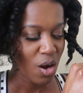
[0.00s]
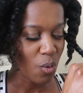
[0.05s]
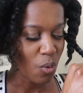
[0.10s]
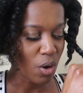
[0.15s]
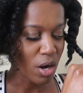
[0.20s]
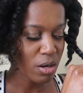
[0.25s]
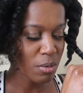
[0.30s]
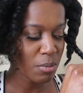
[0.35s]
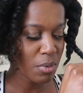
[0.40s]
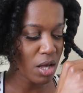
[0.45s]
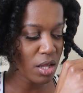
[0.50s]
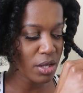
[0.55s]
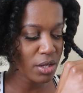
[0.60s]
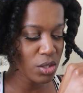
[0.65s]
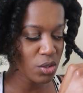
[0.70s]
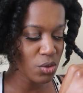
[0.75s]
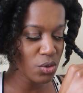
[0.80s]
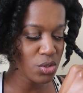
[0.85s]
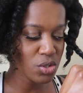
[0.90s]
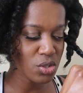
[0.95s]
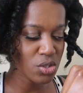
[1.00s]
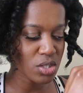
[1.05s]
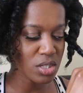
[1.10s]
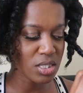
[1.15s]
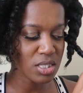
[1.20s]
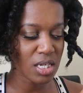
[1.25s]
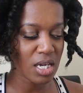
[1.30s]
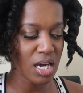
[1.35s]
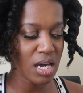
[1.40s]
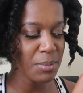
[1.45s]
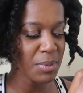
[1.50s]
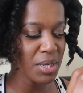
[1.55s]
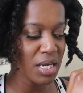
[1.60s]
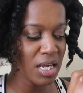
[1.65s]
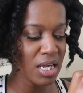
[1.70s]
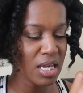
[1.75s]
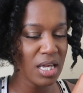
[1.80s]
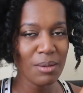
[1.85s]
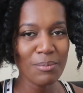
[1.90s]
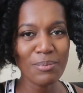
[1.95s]
Water molecules are just
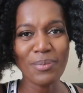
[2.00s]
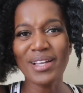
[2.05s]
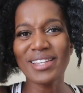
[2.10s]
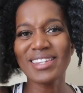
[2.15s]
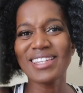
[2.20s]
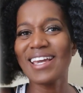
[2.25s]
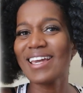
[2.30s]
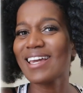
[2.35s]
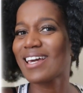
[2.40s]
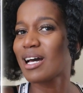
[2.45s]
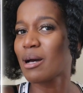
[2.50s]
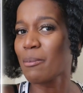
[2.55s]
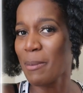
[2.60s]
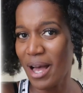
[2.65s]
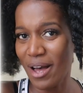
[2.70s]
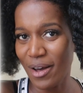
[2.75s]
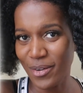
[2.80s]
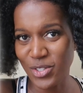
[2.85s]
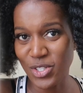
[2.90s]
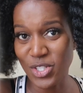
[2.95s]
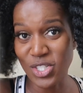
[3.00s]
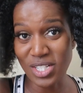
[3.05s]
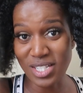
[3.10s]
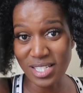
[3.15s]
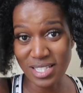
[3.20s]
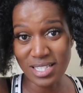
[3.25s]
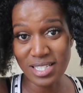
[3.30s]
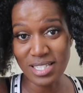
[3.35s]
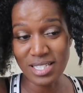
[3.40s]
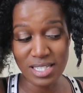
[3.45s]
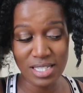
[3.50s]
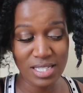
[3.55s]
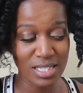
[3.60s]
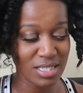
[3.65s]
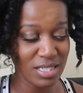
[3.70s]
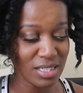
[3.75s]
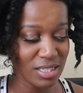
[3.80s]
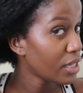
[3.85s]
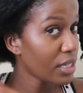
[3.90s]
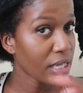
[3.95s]
coming in, but they come out just as
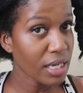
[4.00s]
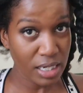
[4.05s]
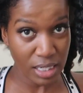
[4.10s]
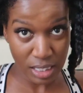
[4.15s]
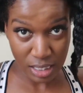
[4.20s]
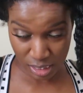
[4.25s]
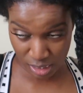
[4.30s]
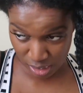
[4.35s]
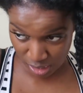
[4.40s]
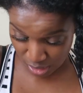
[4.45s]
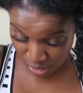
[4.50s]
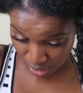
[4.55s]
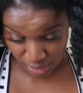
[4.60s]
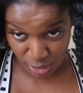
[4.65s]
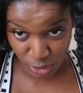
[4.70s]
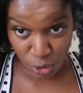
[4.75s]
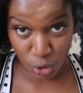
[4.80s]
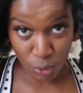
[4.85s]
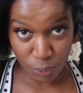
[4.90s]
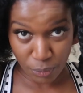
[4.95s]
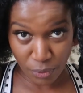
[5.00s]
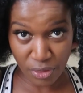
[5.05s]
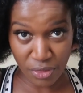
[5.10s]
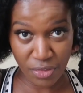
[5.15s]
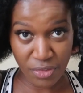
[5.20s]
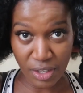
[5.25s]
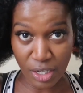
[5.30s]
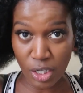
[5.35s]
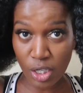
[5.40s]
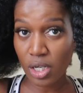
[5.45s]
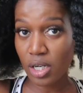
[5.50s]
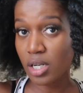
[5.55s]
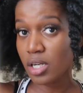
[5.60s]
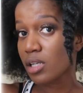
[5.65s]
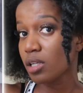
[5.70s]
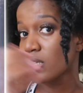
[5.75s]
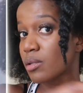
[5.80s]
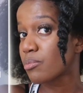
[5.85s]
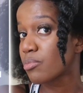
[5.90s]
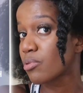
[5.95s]
easily. They need
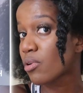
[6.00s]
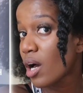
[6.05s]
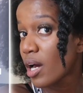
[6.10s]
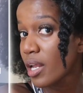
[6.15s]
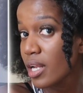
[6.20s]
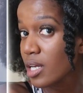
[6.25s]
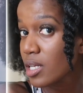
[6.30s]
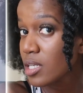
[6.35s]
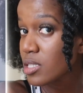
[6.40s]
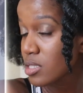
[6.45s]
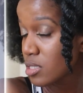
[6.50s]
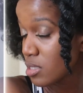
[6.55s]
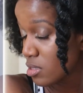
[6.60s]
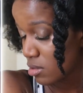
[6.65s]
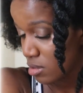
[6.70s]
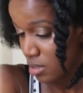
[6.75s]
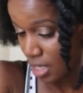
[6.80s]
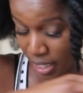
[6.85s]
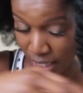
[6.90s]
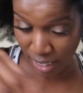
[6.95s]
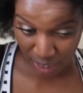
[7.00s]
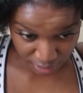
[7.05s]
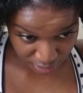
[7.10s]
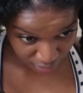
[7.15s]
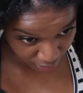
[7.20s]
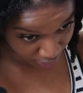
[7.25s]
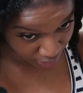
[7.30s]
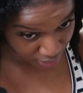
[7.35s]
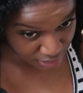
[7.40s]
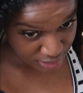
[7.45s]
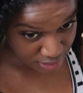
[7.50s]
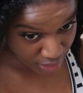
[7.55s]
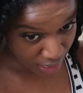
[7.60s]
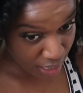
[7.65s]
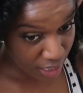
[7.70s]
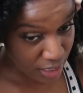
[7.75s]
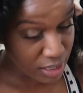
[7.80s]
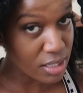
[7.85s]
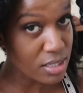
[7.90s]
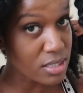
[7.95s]
thicker products. Again, like I
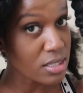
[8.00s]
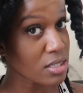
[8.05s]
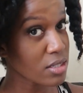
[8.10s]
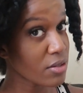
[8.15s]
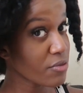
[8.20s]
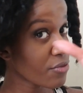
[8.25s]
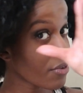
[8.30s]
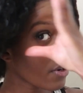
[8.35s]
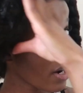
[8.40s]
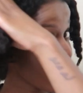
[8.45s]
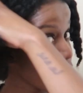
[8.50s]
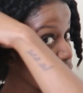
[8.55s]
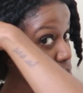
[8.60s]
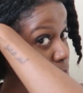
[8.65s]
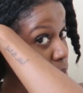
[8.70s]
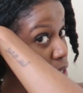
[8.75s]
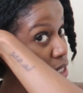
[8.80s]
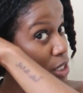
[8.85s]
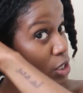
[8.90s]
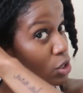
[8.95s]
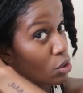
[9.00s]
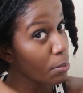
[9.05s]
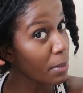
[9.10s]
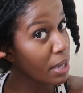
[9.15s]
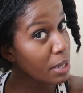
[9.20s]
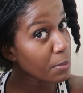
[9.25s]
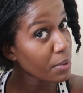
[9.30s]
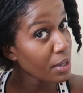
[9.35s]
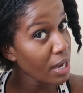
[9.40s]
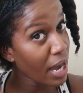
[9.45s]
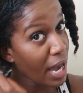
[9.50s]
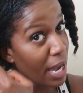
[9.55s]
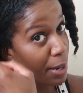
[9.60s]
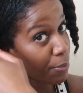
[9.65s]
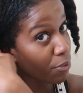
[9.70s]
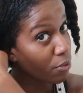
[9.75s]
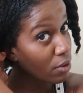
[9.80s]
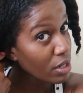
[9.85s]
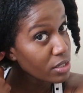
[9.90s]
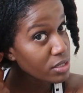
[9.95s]
said, this isn't for everybody. You may be a high
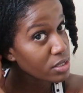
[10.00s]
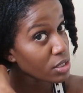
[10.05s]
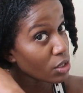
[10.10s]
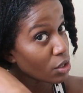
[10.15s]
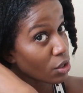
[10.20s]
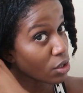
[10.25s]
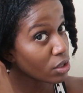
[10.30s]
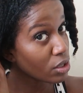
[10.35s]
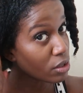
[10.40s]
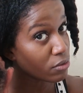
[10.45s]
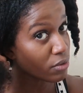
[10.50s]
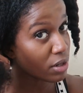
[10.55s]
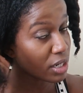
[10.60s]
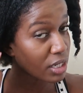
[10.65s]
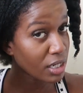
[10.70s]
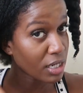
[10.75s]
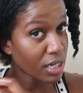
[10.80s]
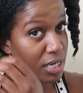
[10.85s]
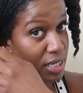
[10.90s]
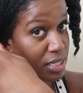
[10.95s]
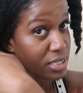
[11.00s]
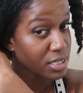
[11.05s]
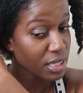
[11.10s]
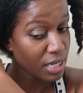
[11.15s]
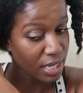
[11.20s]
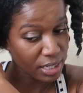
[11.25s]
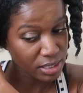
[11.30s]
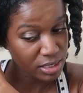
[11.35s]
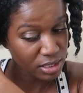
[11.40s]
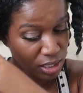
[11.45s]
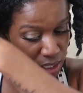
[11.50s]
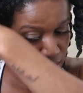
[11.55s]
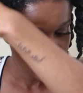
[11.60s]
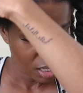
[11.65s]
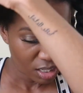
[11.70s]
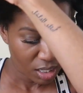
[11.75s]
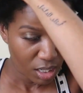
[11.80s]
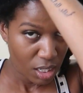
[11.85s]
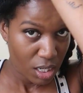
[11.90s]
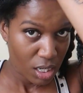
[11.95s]
porosity girl and recognize that
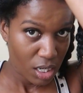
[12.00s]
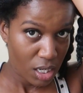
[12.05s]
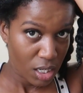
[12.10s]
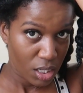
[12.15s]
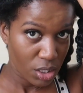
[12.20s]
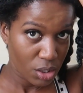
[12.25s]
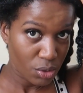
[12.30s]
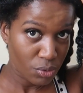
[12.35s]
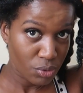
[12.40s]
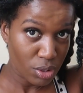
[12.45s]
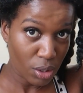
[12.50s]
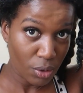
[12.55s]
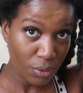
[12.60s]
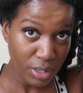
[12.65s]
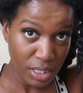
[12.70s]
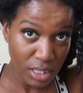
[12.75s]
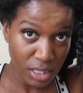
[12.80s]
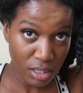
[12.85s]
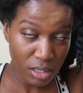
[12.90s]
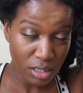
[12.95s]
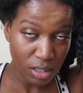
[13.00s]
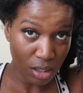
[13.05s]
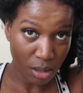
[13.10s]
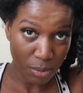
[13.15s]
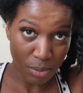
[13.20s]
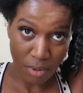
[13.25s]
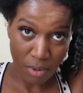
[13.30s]
you don't need thicker